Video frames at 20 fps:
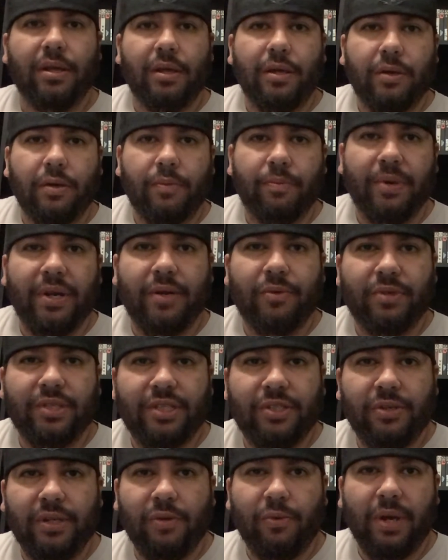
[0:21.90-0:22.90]
Hope everyone's
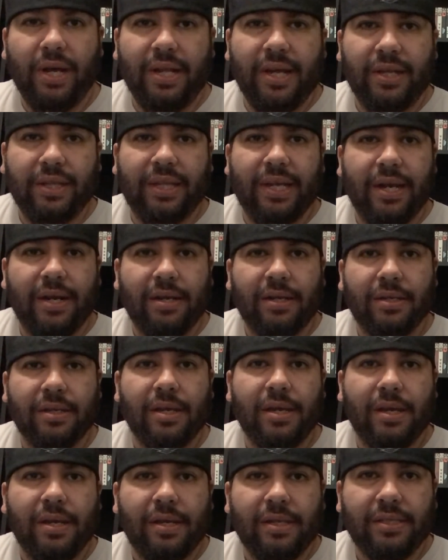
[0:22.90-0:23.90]
doing well out there.
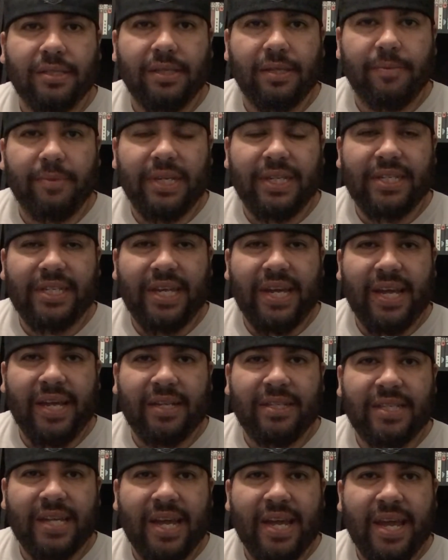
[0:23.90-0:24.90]
It's going to be day,
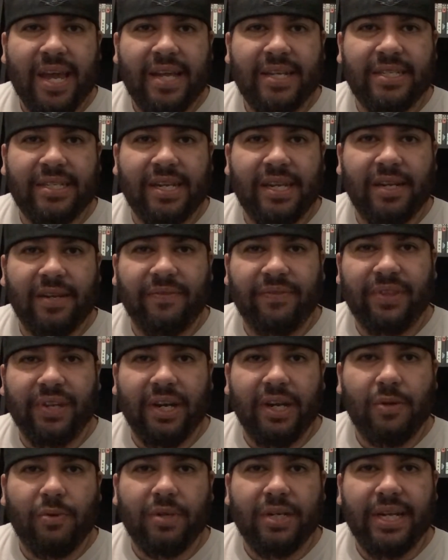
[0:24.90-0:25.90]
18 of
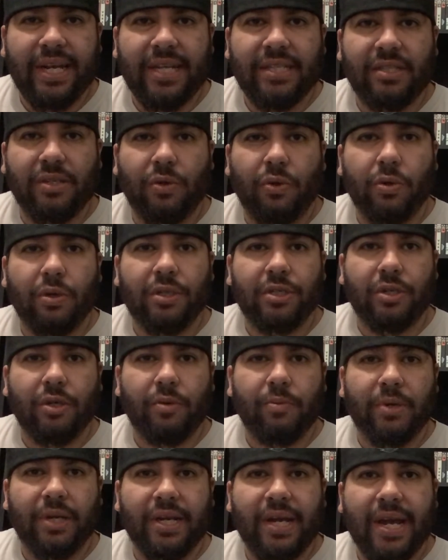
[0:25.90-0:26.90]
31 Days of
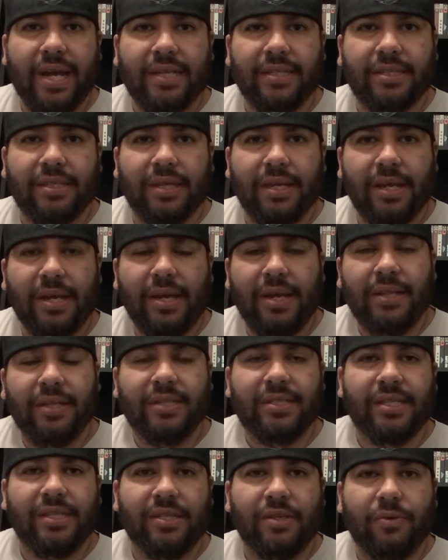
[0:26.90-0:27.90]
Horrortober, guys.
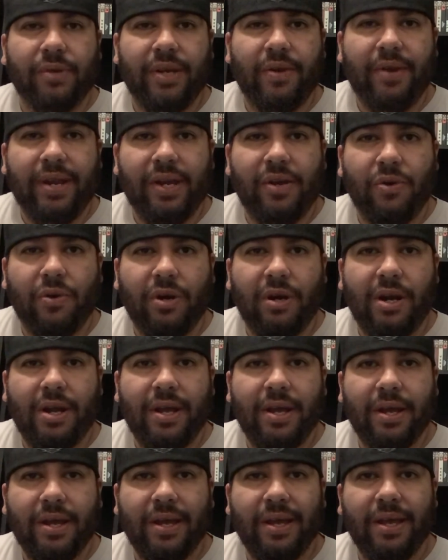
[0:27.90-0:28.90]
This is a re-record.
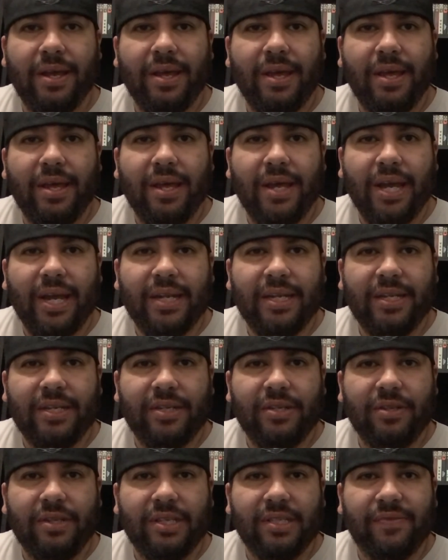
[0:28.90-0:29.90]
I did
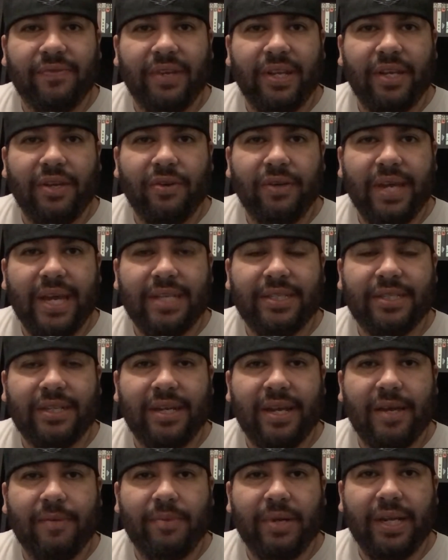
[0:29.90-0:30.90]
do this video
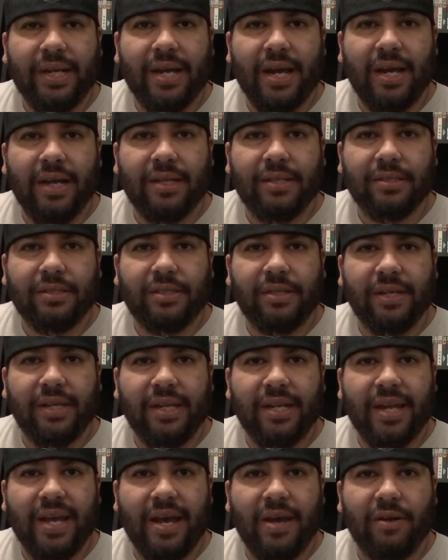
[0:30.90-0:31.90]
yesterday, but it got
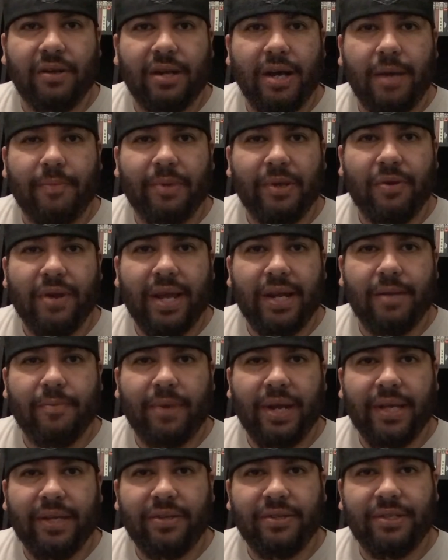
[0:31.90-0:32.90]
taken down, copyrighted
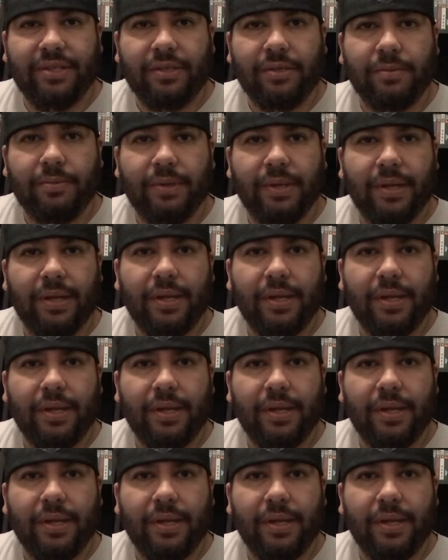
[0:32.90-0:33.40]
by YouTube.